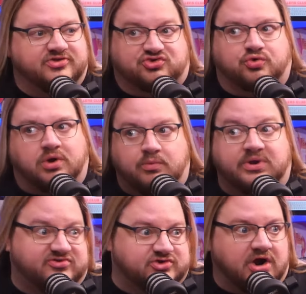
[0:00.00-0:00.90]
the story
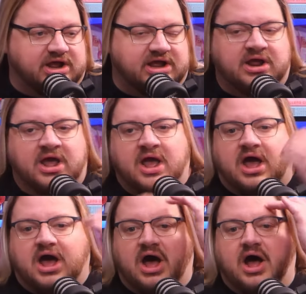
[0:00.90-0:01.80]
we started.
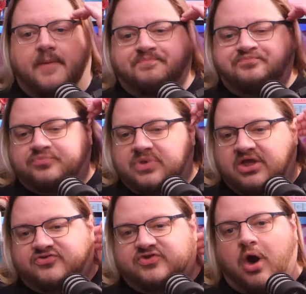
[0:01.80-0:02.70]
Um,
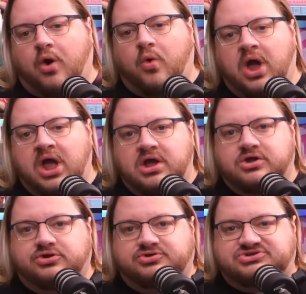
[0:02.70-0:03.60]
so
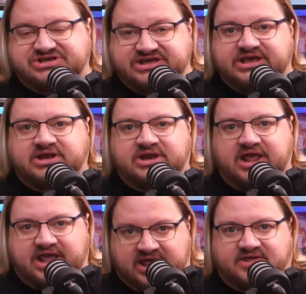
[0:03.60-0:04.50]
Teen
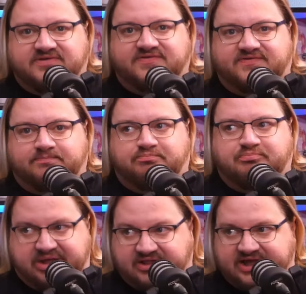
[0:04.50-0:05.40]
is
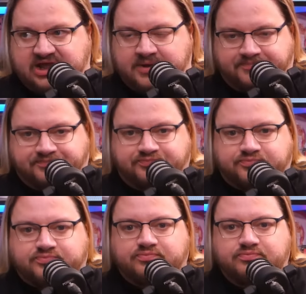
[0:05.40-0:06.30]
Billy,
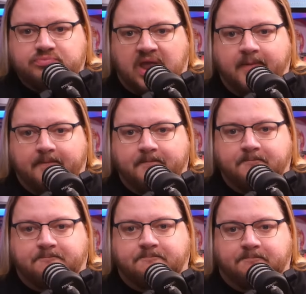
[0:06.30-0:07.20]
mm-hmm.